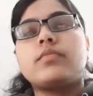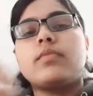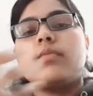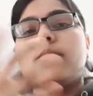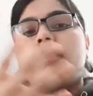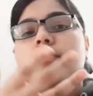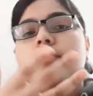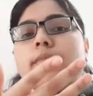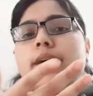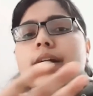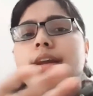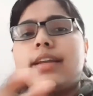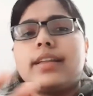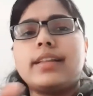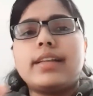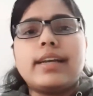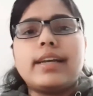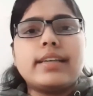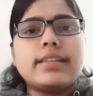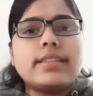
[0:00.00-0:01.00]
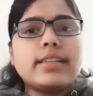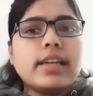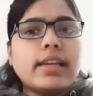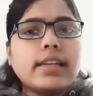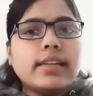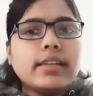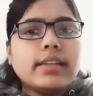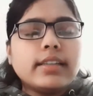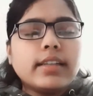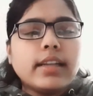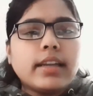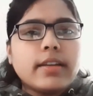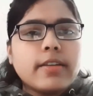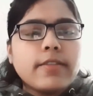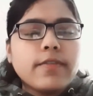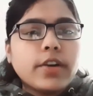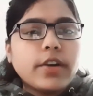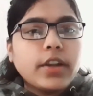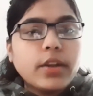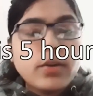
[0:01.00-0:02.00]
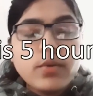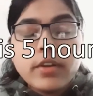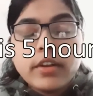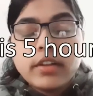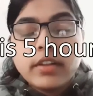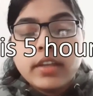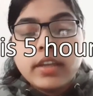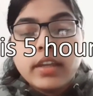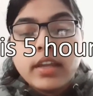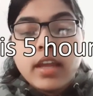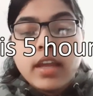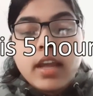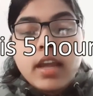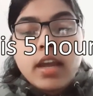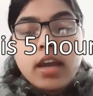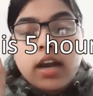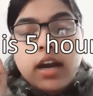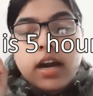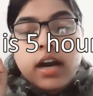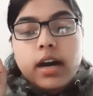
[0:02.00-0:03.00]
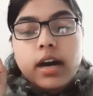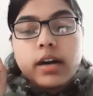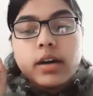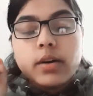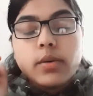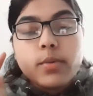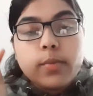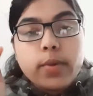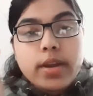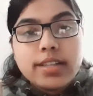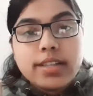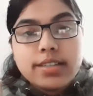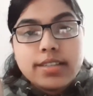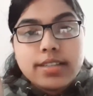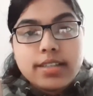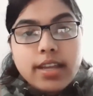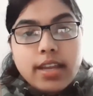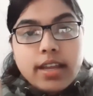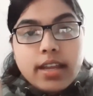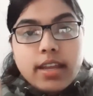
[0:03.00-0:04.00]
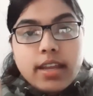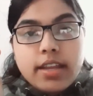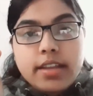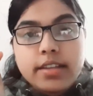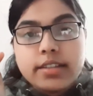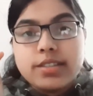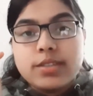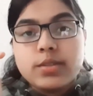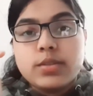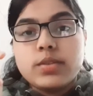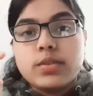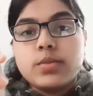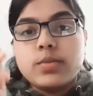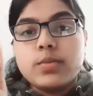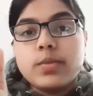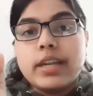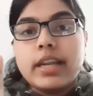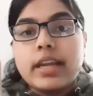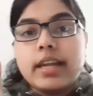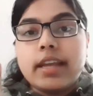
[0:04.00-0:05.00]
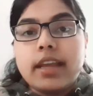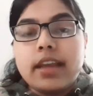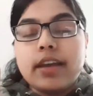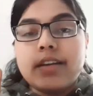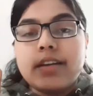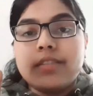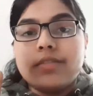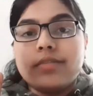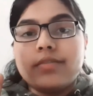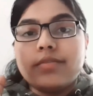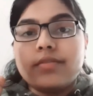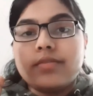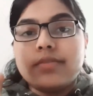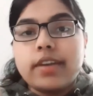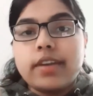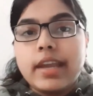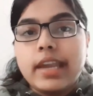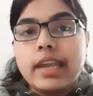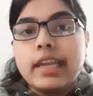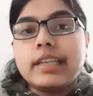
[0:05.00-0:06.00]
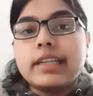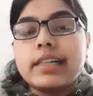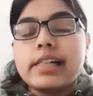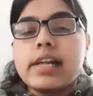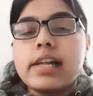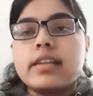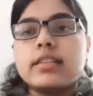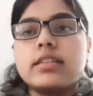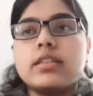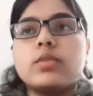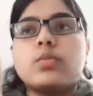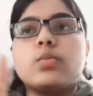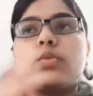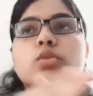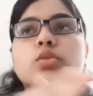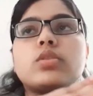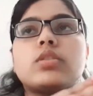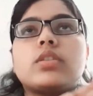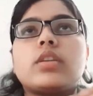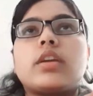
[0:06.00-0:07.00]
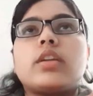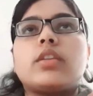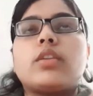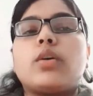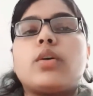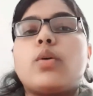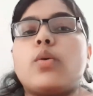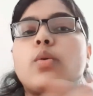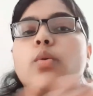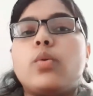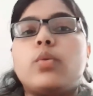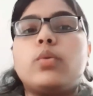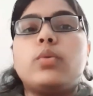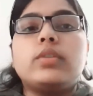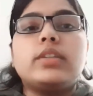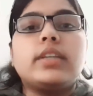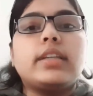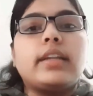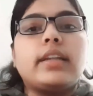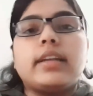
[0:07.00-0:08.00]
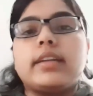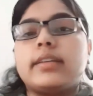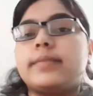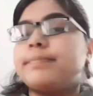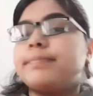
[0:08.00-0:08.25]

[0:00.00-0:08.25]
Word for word: my class ended like very quickly. Wednesday is when I have eight classes, which is like the whole day, like